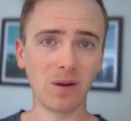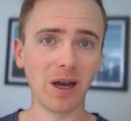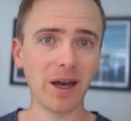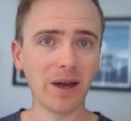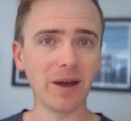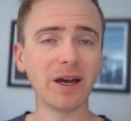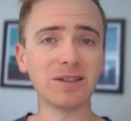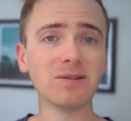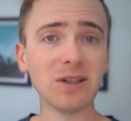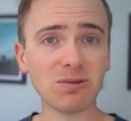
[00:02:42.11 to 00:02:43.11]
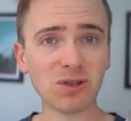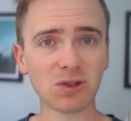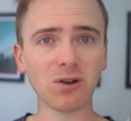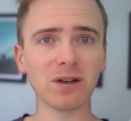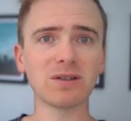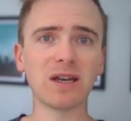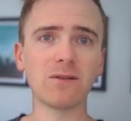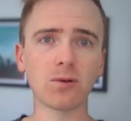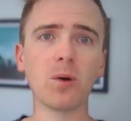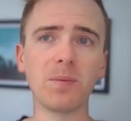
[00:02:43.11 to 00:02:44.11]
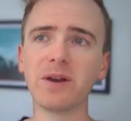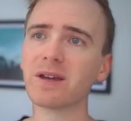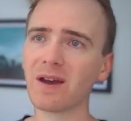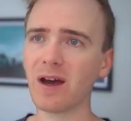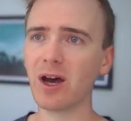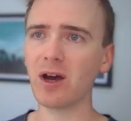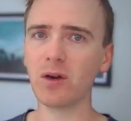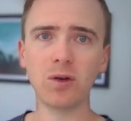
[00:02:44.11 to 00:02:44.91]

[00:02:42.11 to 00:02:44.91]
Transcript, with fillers: uh, I still need to instruct Anthropic uh,